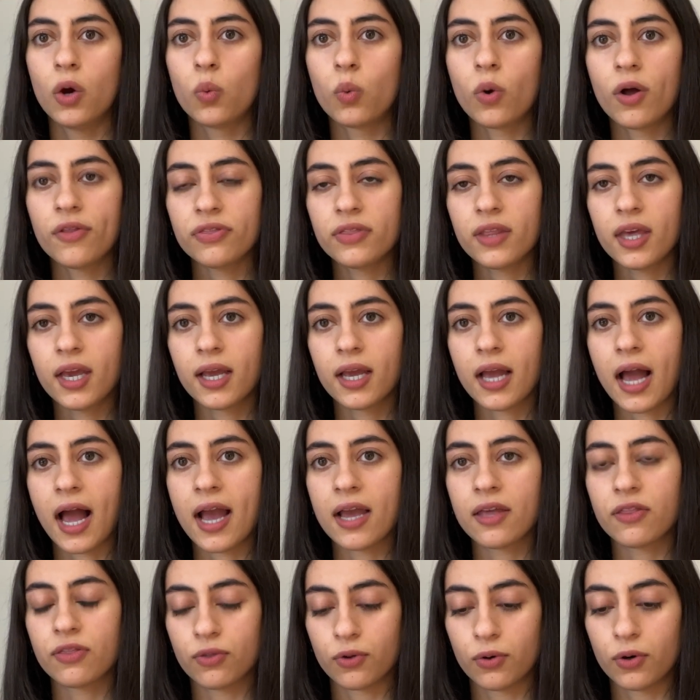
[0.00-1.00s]
One thing
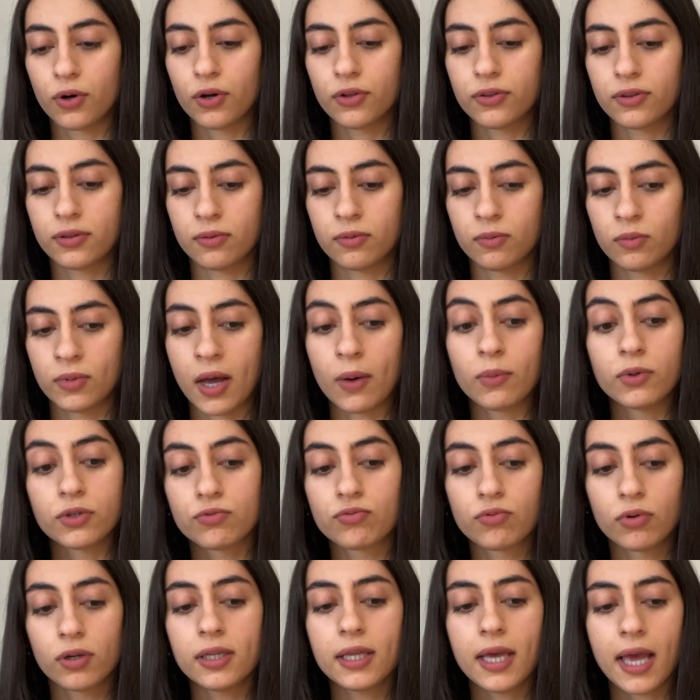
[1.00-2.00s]
I thought that was
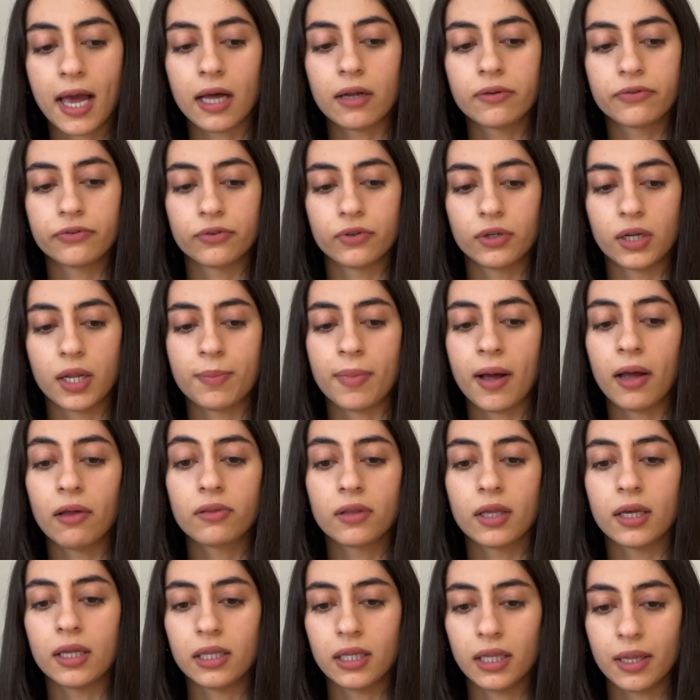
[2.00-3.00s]
really helpful about
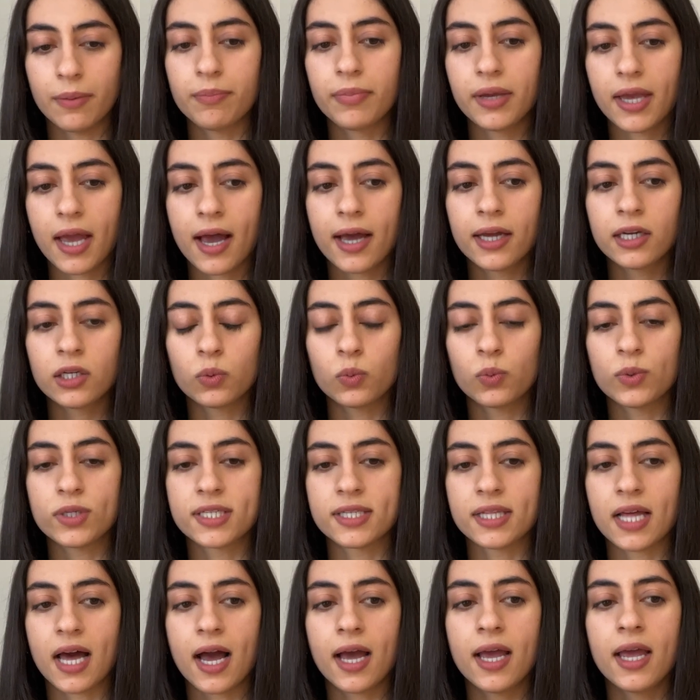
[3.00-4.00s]
the Olympiad was
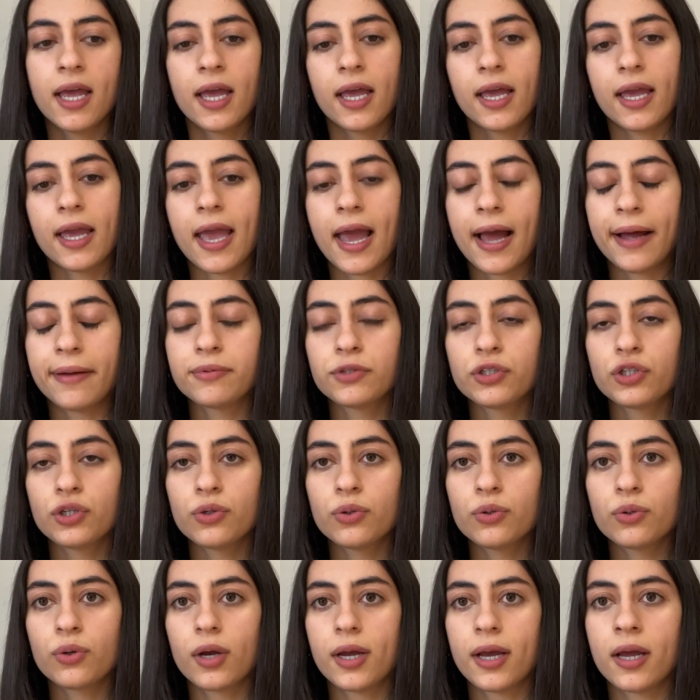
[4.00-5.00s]
that it helps
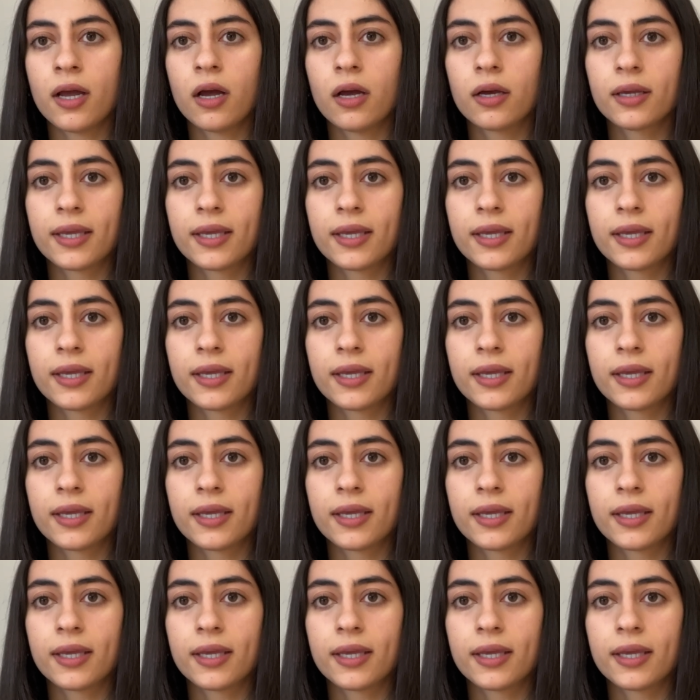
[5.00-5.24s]
you uh,